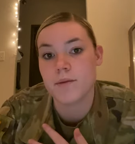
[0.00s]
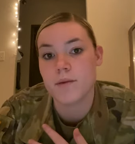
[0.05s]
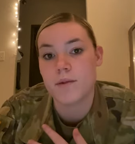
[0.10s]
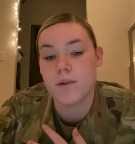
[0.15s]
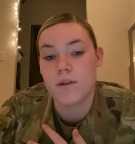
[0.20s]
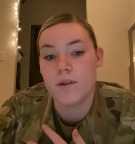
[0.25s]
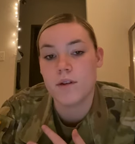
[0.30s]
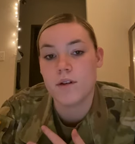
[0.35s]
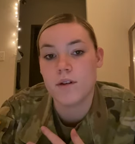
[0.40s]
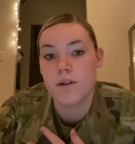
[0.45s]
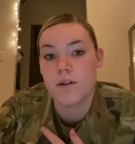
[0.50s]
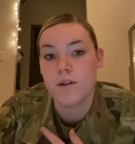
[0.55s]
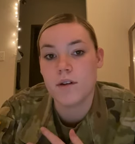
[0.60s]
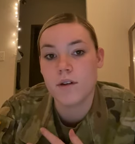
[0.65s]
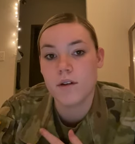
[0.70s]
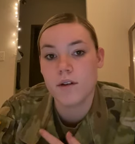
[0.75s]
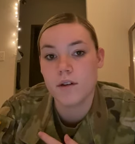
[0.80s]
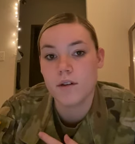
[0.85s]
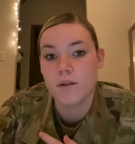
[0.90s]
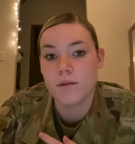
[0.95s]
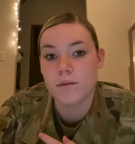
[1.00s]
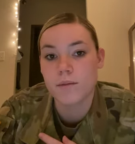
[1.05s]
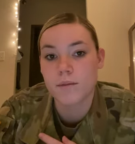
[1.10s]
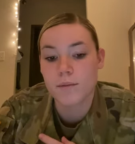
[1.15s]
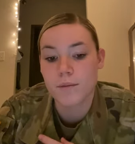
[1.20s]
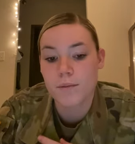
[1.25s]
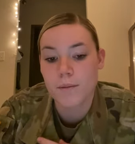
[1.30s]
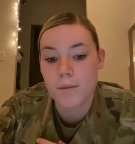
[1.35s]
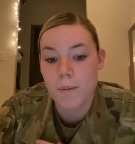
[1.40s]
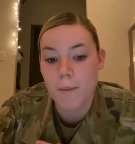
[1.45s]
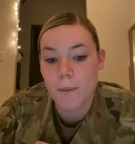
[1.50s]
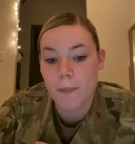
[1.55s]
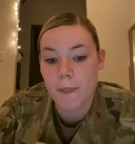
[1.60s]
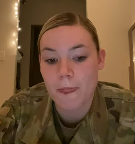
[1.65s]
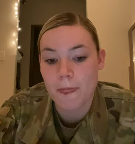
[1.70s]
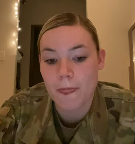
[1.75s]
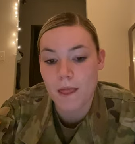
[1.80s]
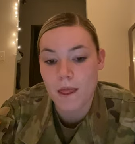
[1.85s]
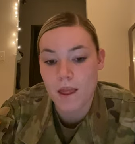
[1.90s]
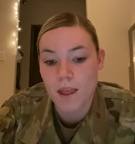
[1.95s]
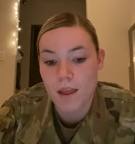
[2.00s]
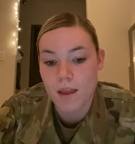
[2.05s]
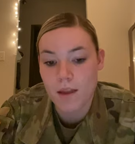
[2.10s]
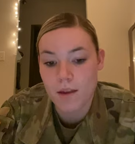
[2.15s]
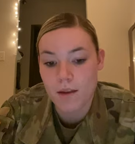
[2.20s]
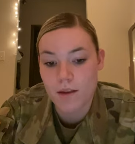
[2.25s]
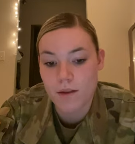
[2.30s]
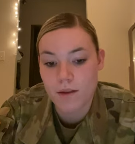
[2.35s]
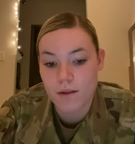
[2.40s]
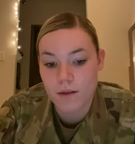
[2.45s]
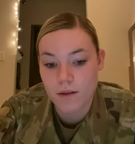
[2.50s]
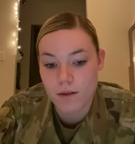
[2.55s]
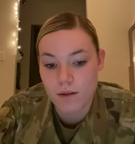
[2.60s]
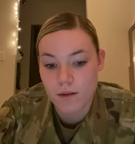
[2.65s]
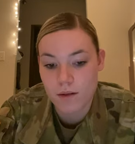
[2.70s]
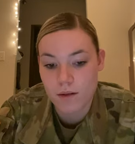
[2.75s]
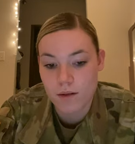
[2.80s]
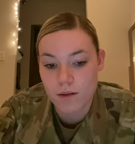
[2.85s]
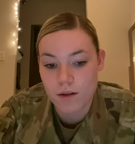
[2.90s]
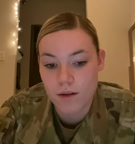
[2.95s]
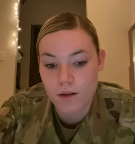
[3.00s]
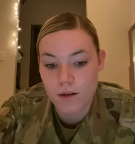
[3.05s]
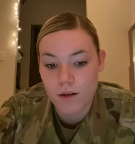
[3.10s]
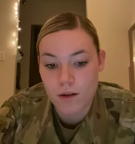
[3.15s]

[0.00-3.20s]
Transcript: No one is speaking in this clip.